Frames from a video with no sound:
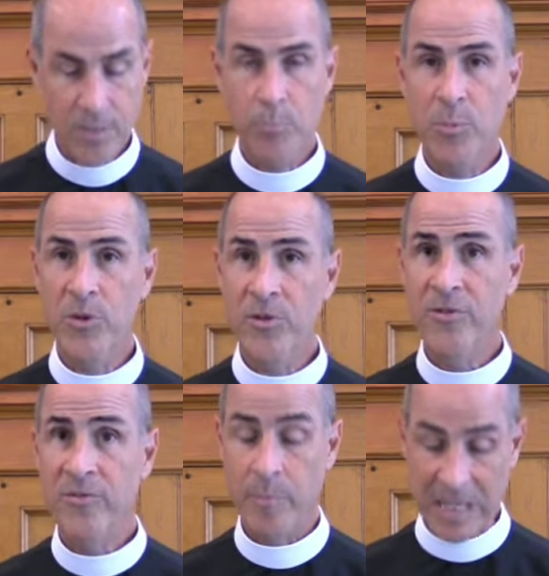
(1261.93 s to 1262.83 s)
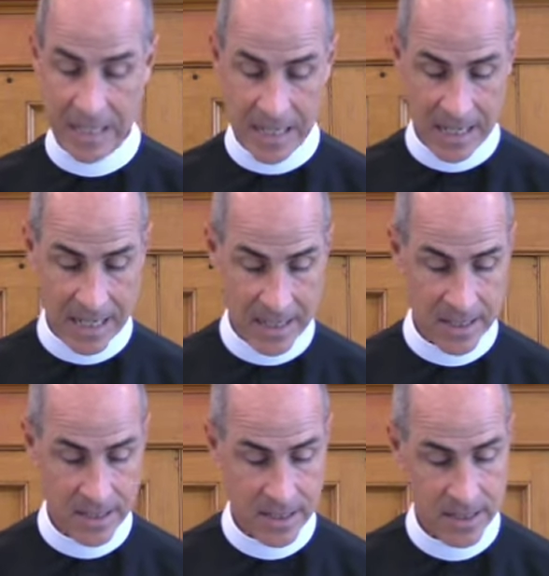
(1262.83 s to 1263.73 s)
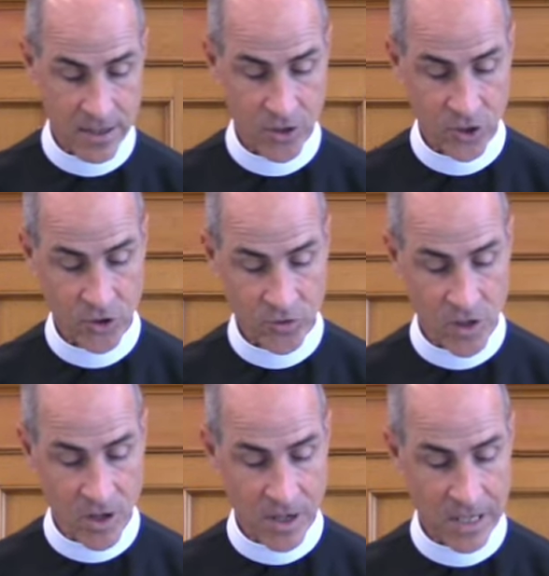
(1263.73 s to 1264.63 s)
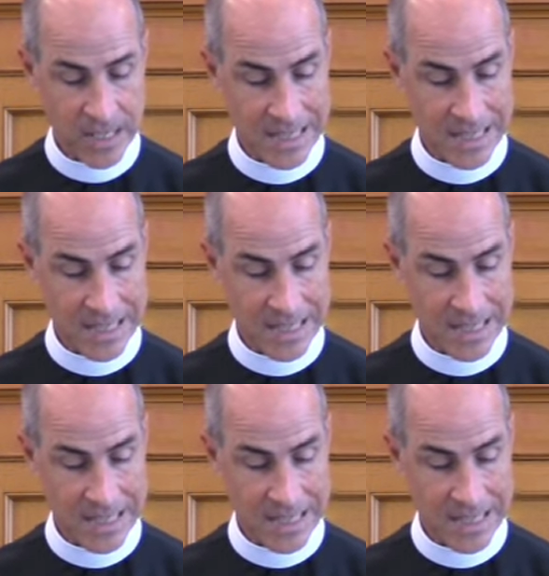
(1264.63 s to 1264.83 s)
move beyond the strong